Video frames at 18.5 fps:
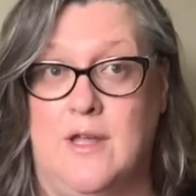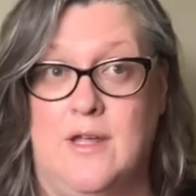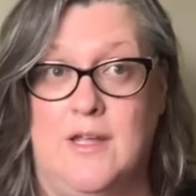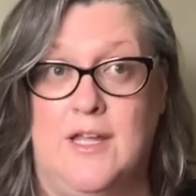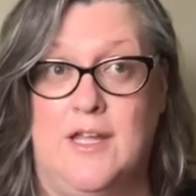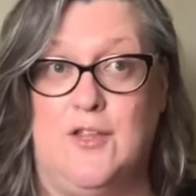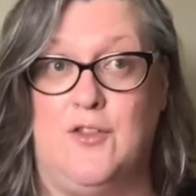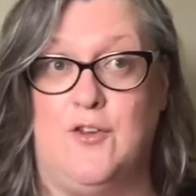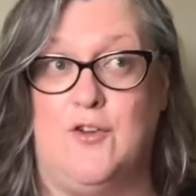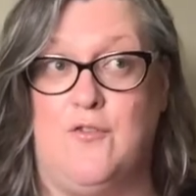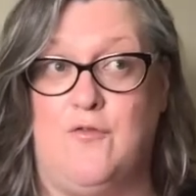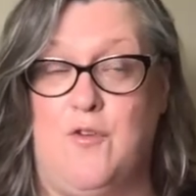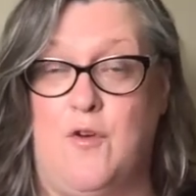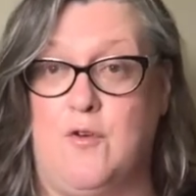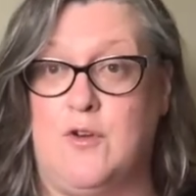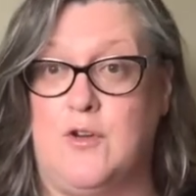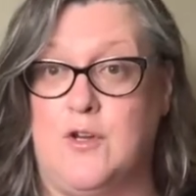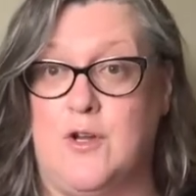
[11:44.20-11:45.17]
either your
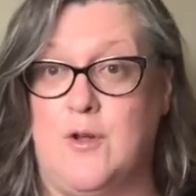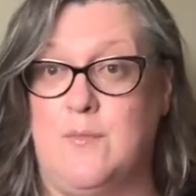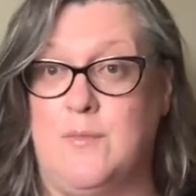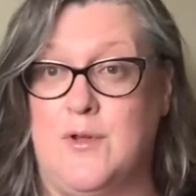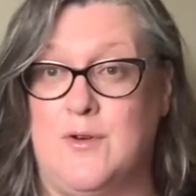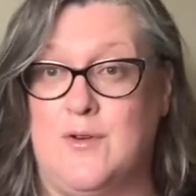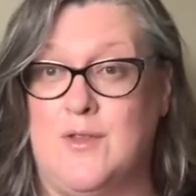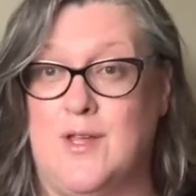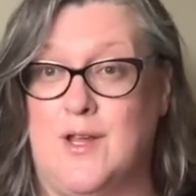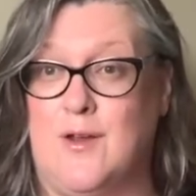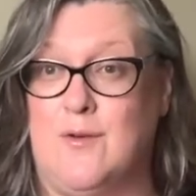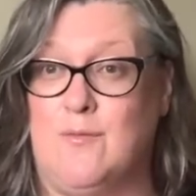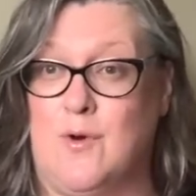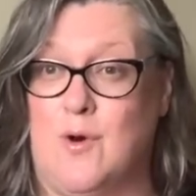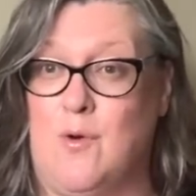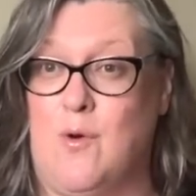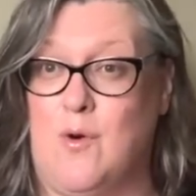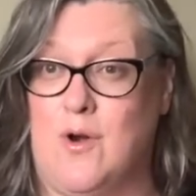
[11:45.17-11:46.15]
phone or your computer that can
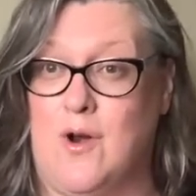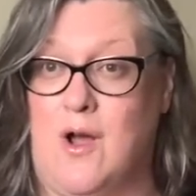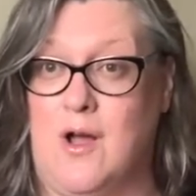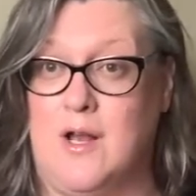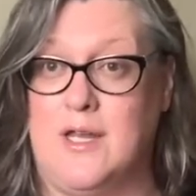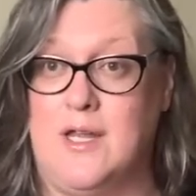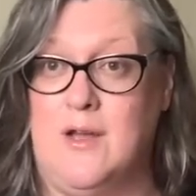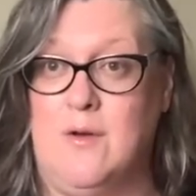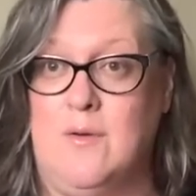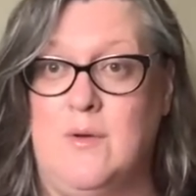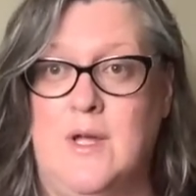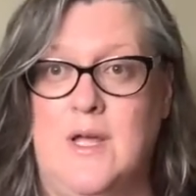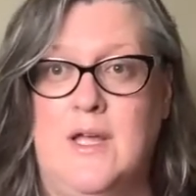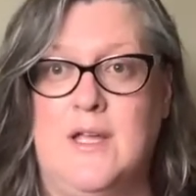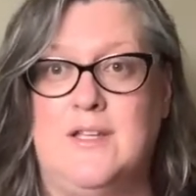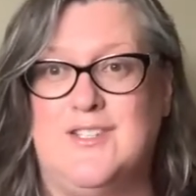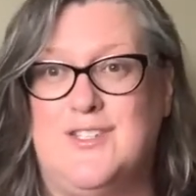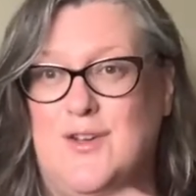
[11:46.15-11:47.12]
record audio.
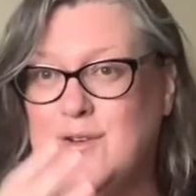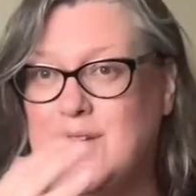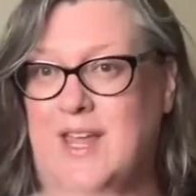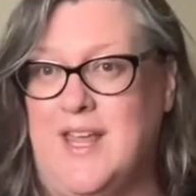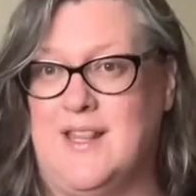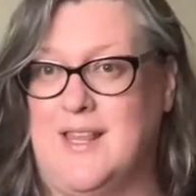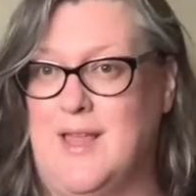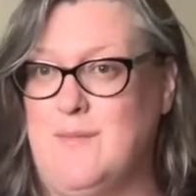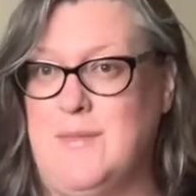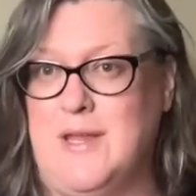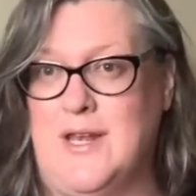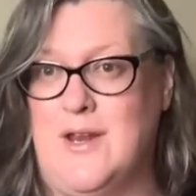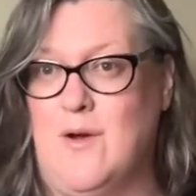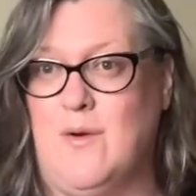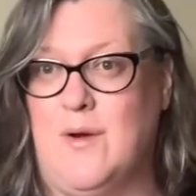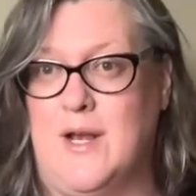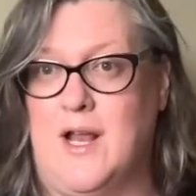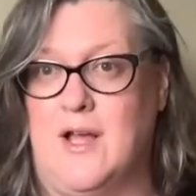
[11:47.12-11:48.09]
So again, let me
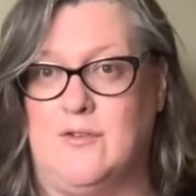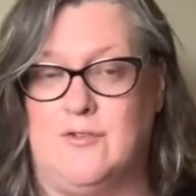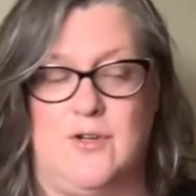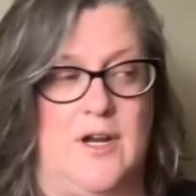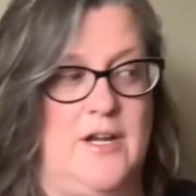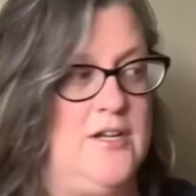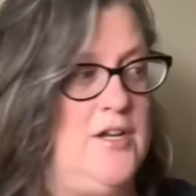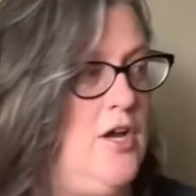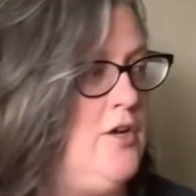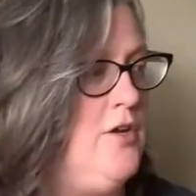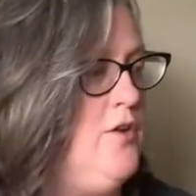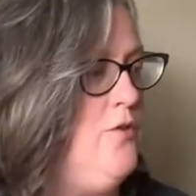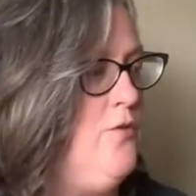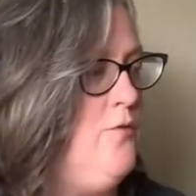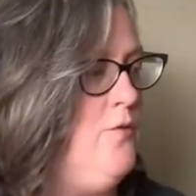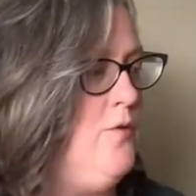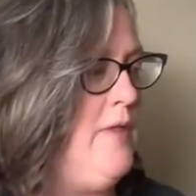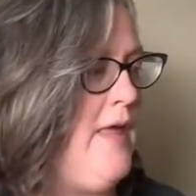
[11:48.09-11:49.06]
know and I'll try to talk you
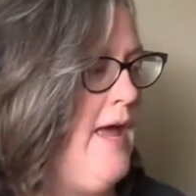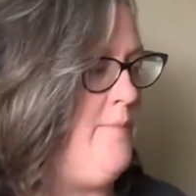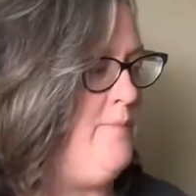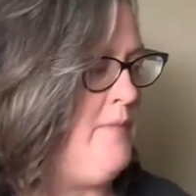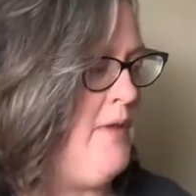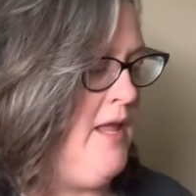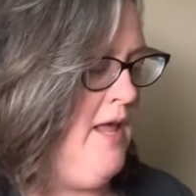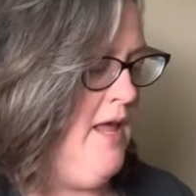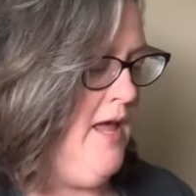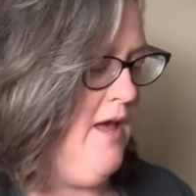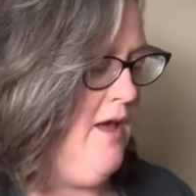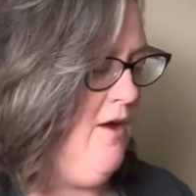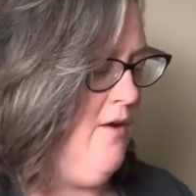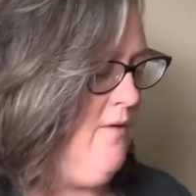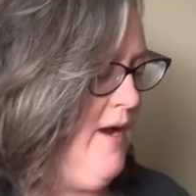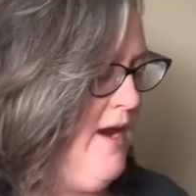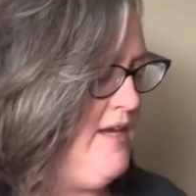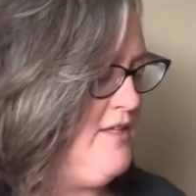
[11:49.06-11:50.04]
through that.
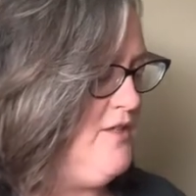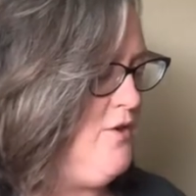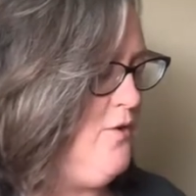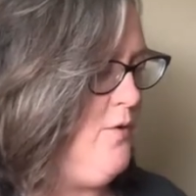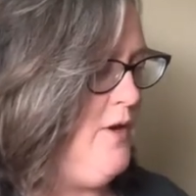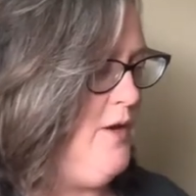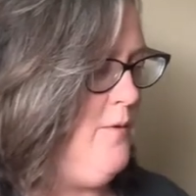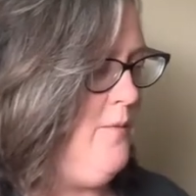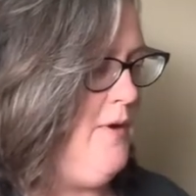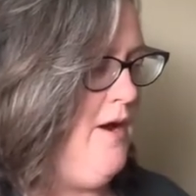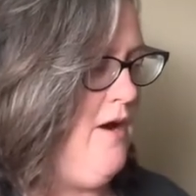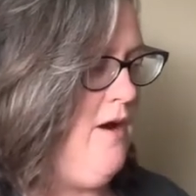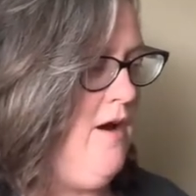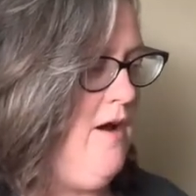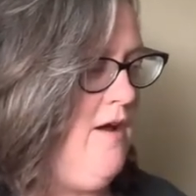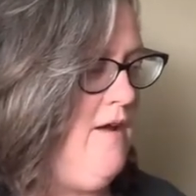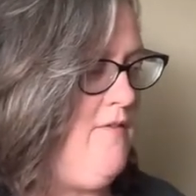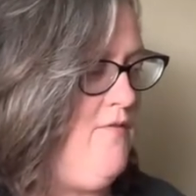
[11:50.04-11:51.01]
All right, so here we are
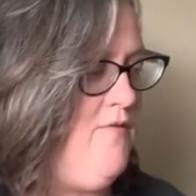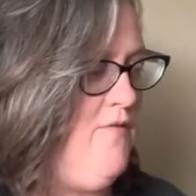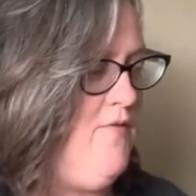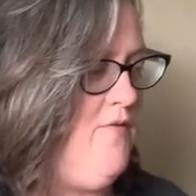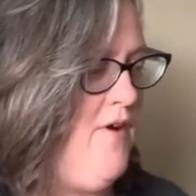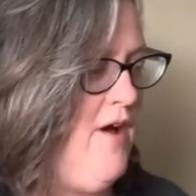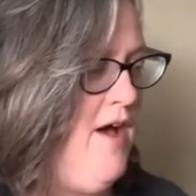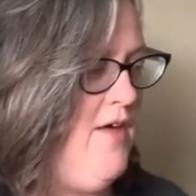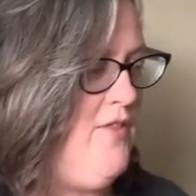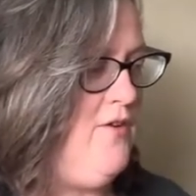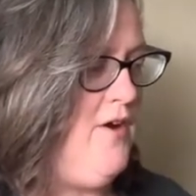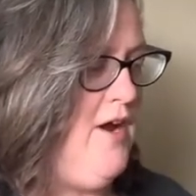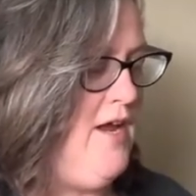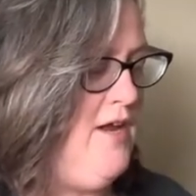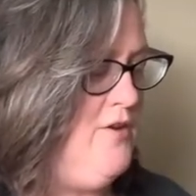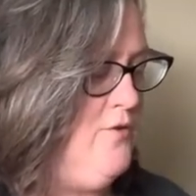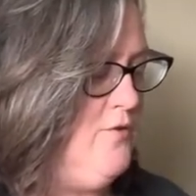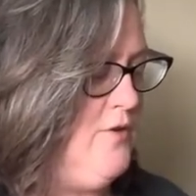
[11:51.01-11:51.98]
on Father,
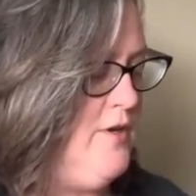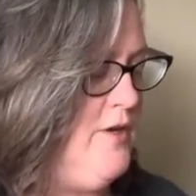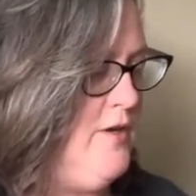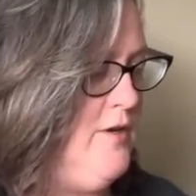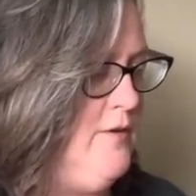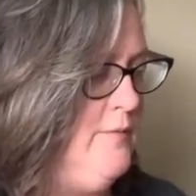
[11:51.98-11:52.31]
I Adore You.